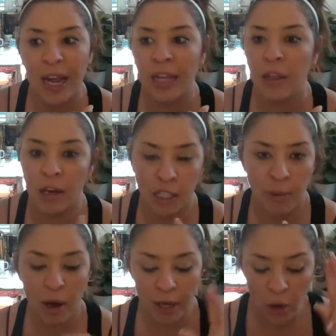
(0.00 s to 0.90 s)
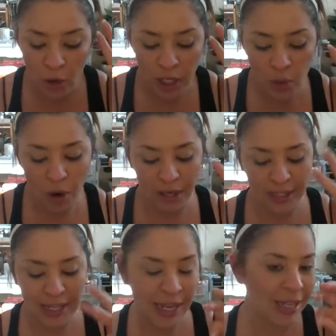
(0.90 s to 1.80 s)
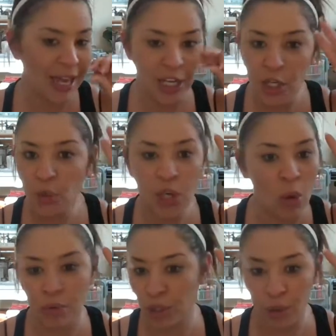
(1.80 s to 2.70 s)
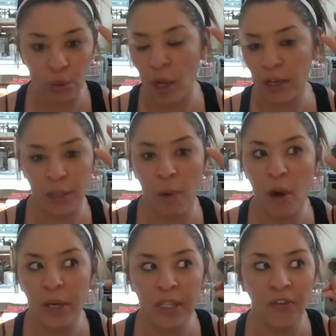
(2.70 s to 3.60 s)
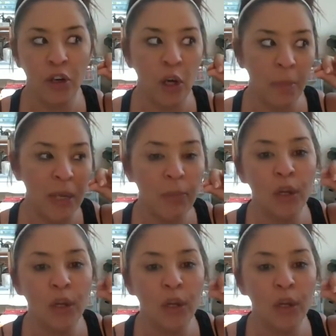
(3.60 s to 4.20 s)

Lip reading: a launch party, or you are saying that you don't do launch parties for your people,